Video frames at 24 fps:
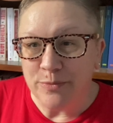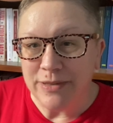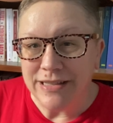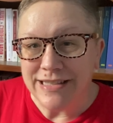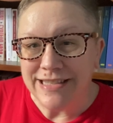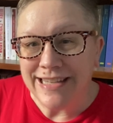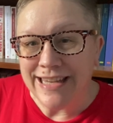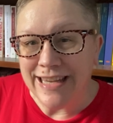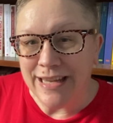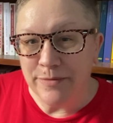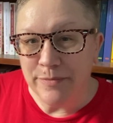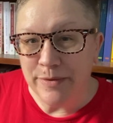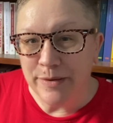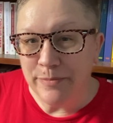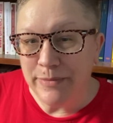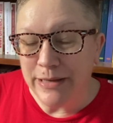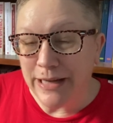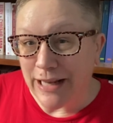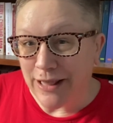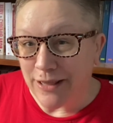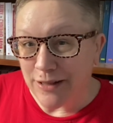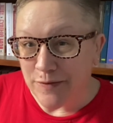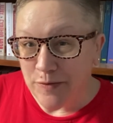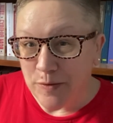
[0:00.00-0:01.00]
it's Kim at
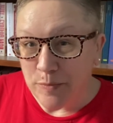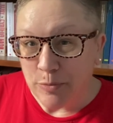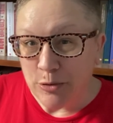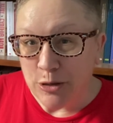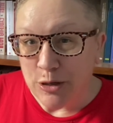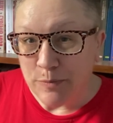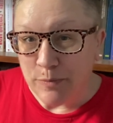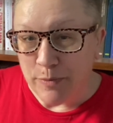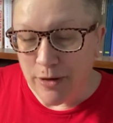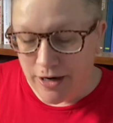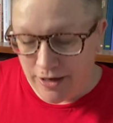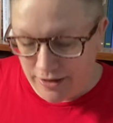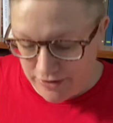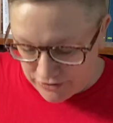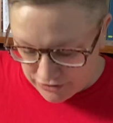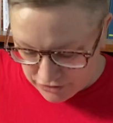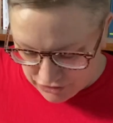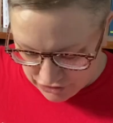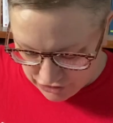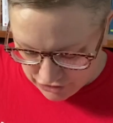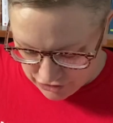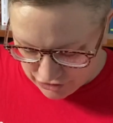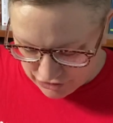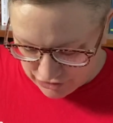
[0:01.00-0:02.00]
Middle of the Book
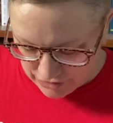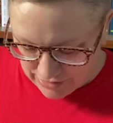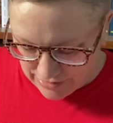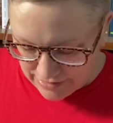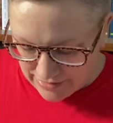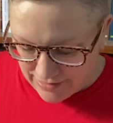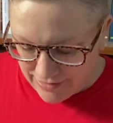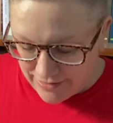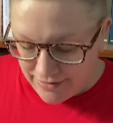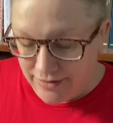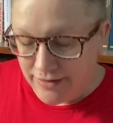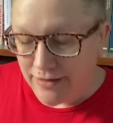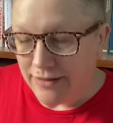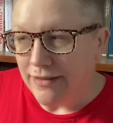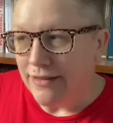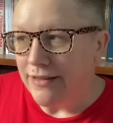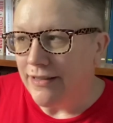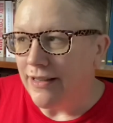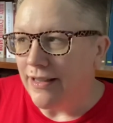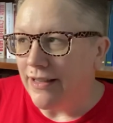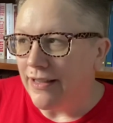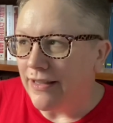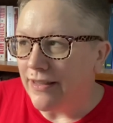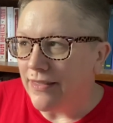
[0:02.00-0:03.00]
March.
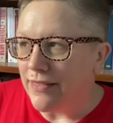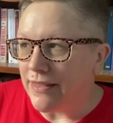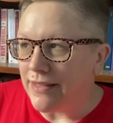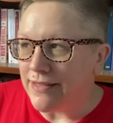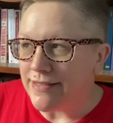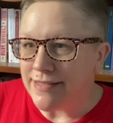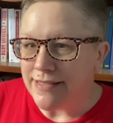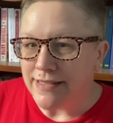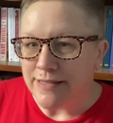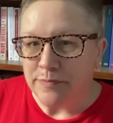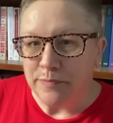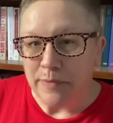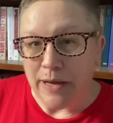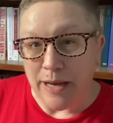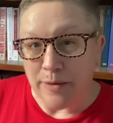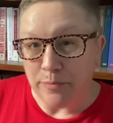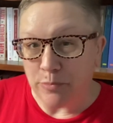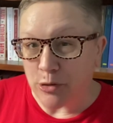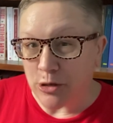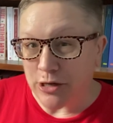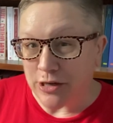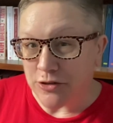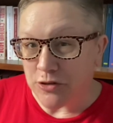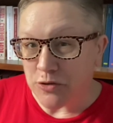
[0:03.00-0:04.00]
This is my
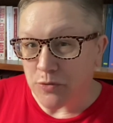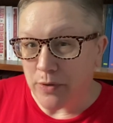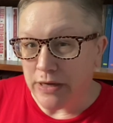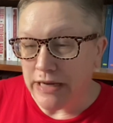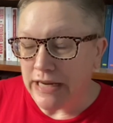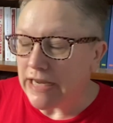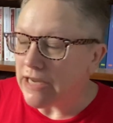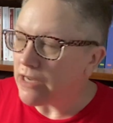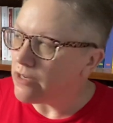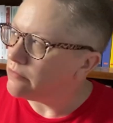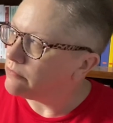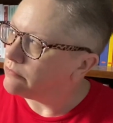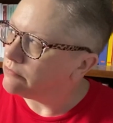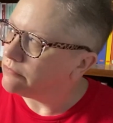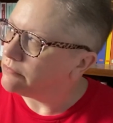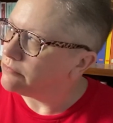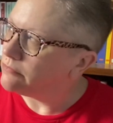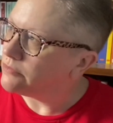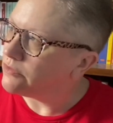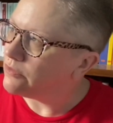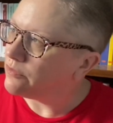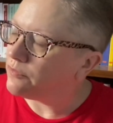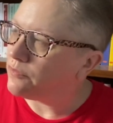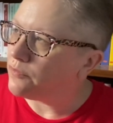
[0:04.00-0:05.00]
Bookish Week
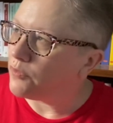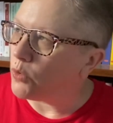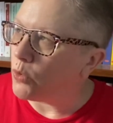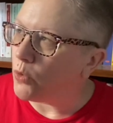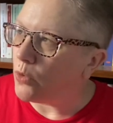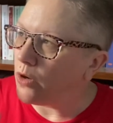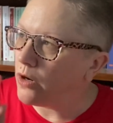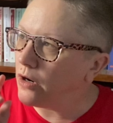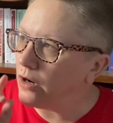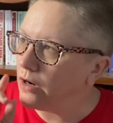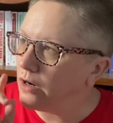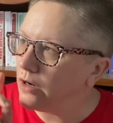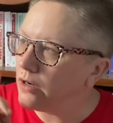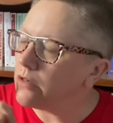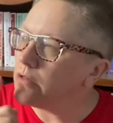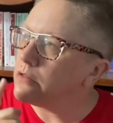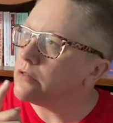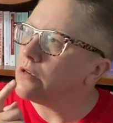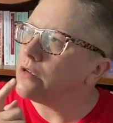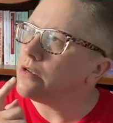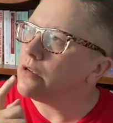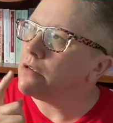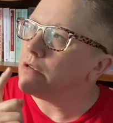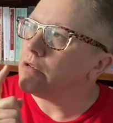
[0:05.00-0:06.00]
for
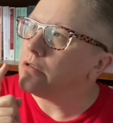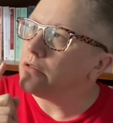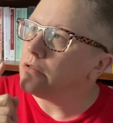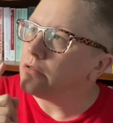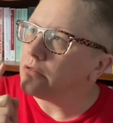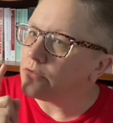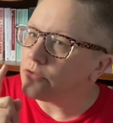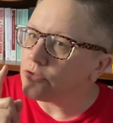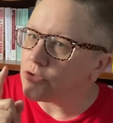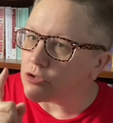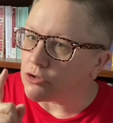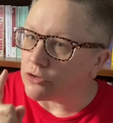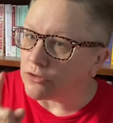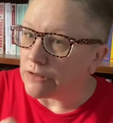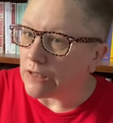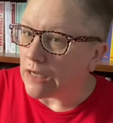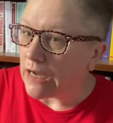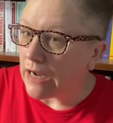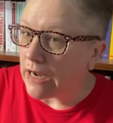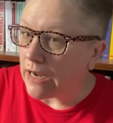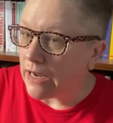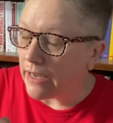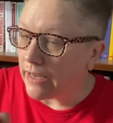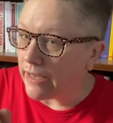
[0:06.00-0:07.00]

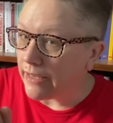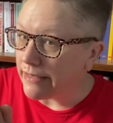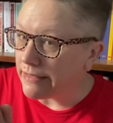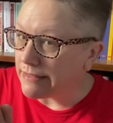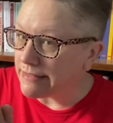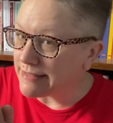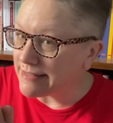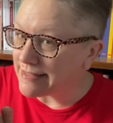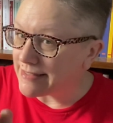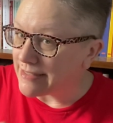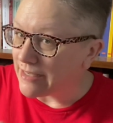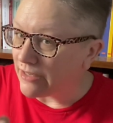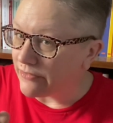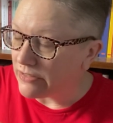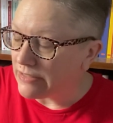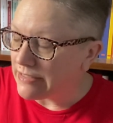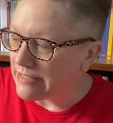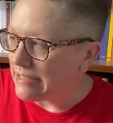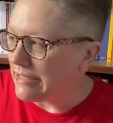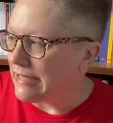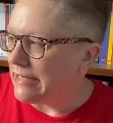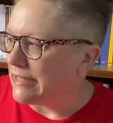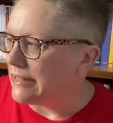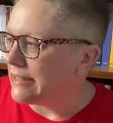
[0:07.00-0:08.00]
July
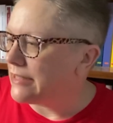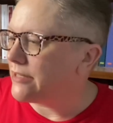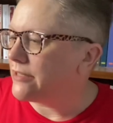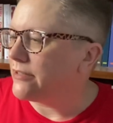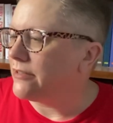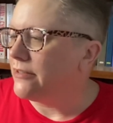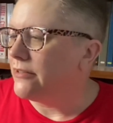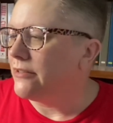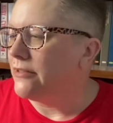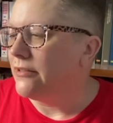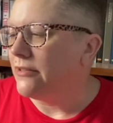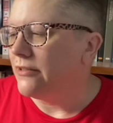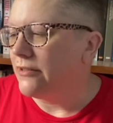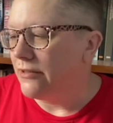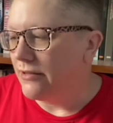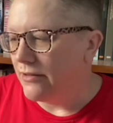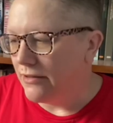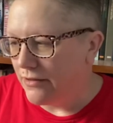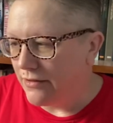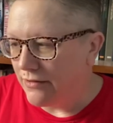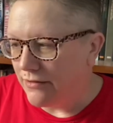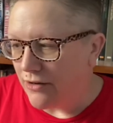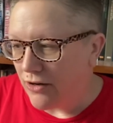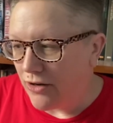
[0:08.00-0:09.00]
17th.
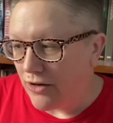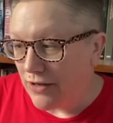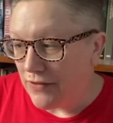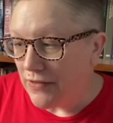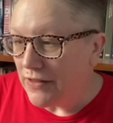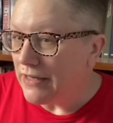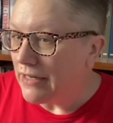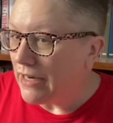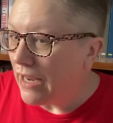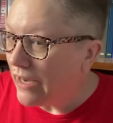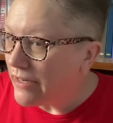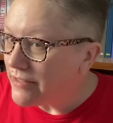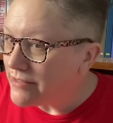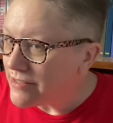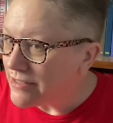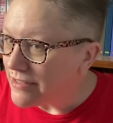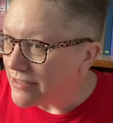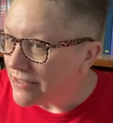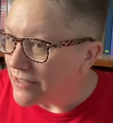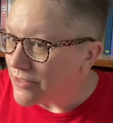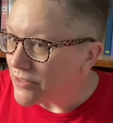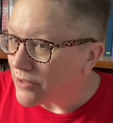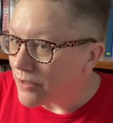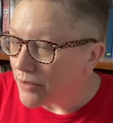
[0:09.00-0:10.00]
On the
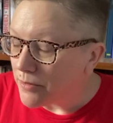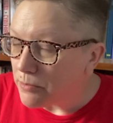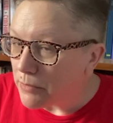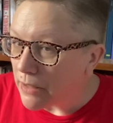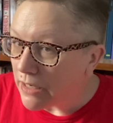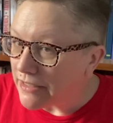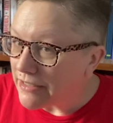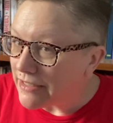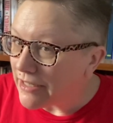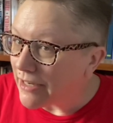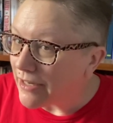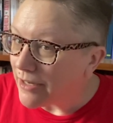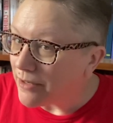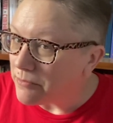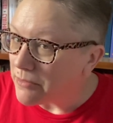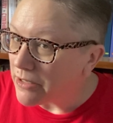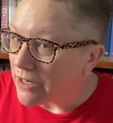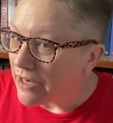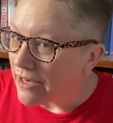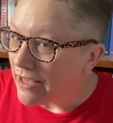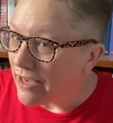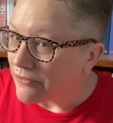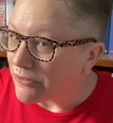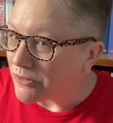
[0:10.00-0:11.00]
19th, on Monday, I'm
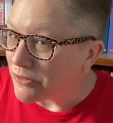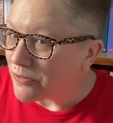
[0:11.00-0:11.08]
going to have a